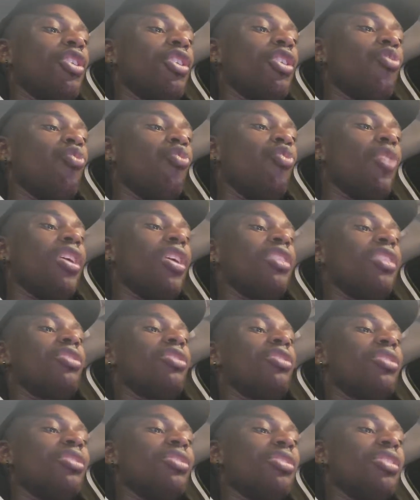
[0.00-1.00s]
went
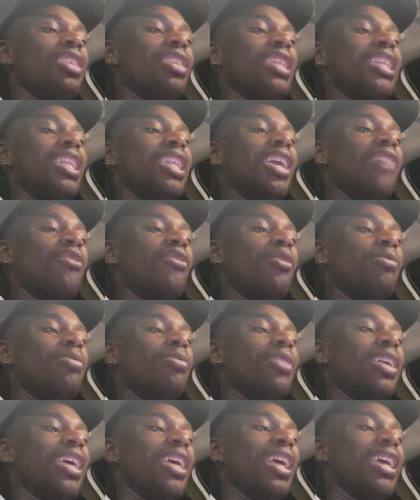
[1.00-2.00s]
to never
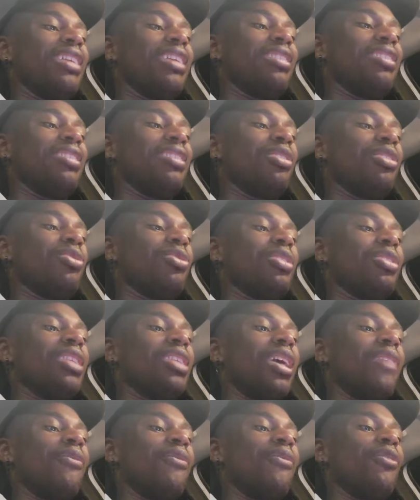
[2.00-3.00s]
play a single
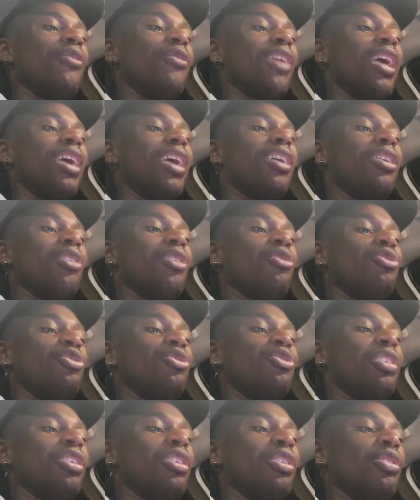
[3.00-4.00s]
snap for head coach
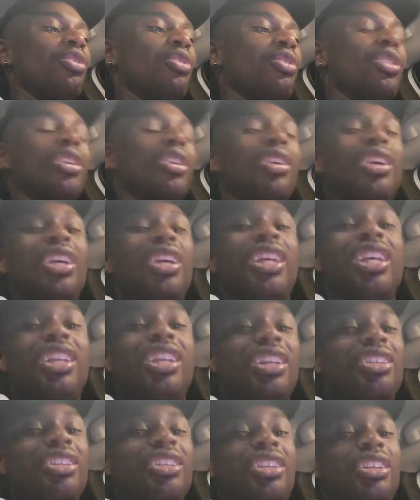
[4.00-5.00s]
Jon Gruden.
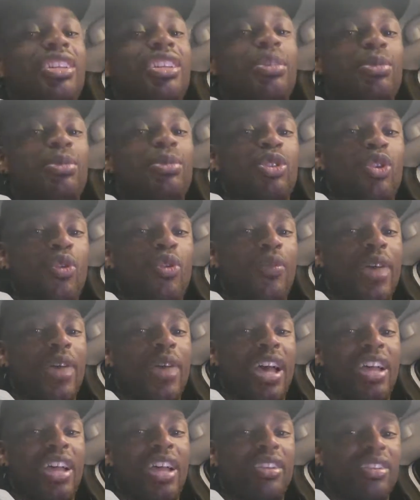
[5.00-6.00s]
He did them so
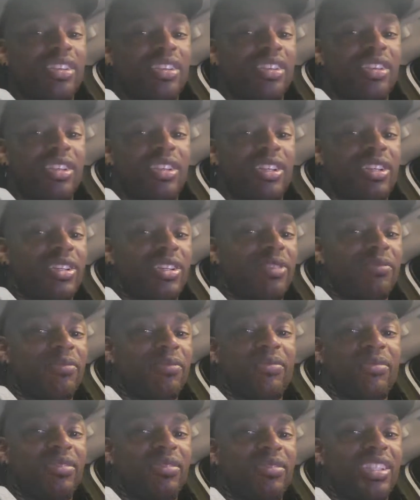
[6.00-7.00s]
bad.
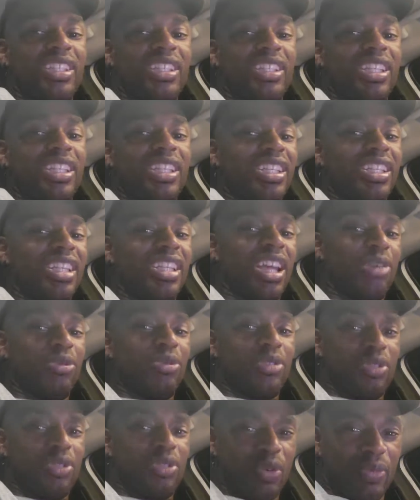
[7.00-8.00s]
That
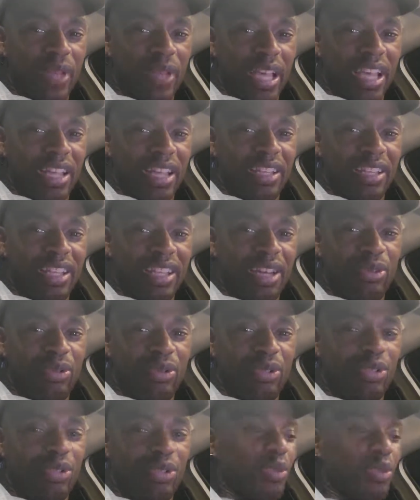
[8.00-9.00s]
was so bad. That
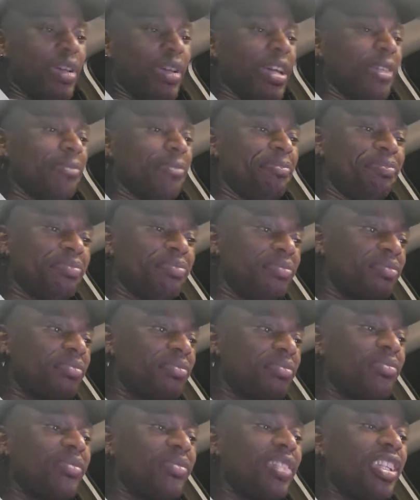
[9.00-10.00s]
was so bad.
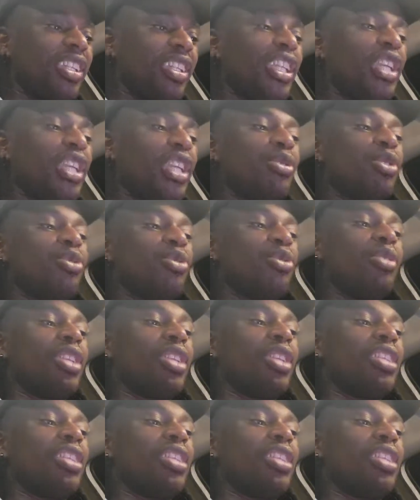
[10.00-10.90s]
He was released